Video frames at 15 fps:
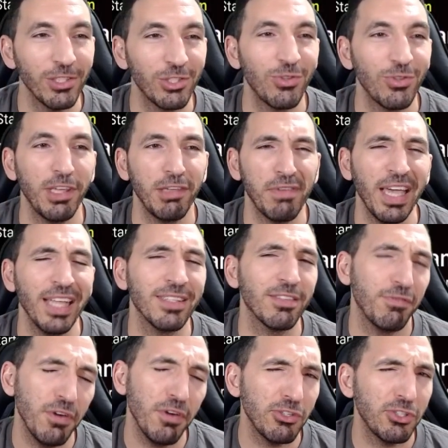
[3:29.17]
on to the events.
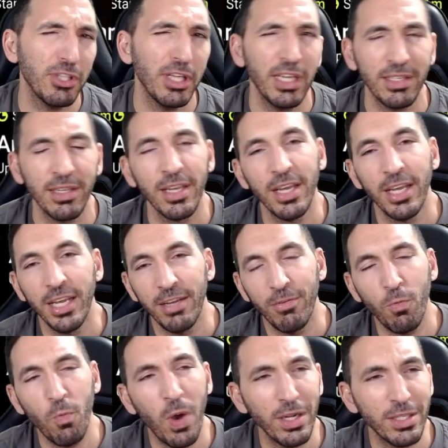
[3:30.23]
First thing,
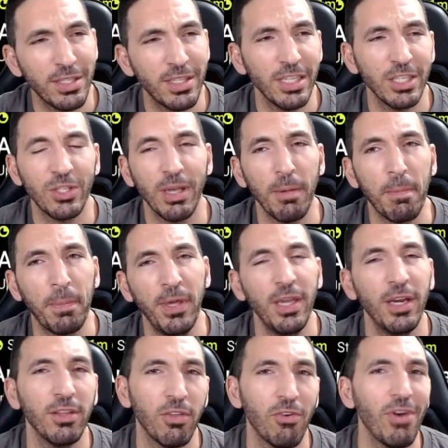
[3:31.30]
once this
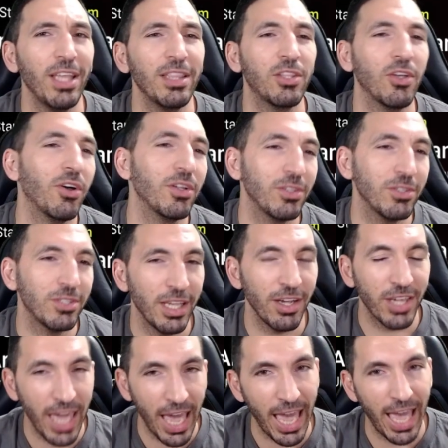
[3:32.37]
appeared, the red dot, you say,
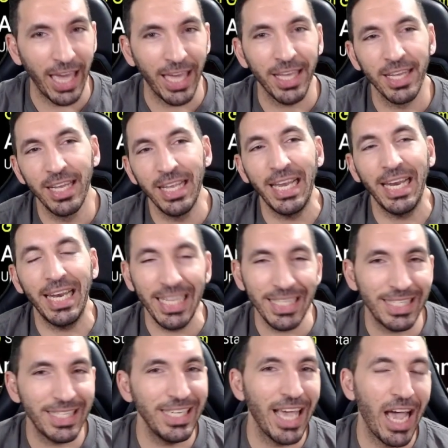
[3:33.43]
okay,
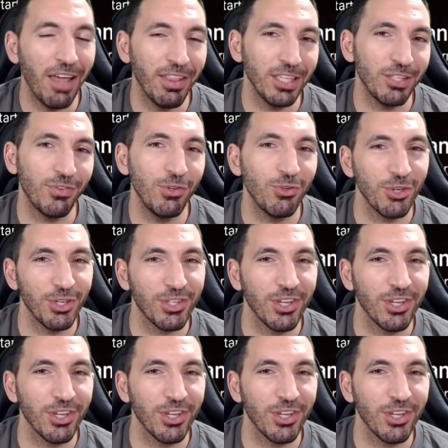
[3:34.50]
let's see how this fusion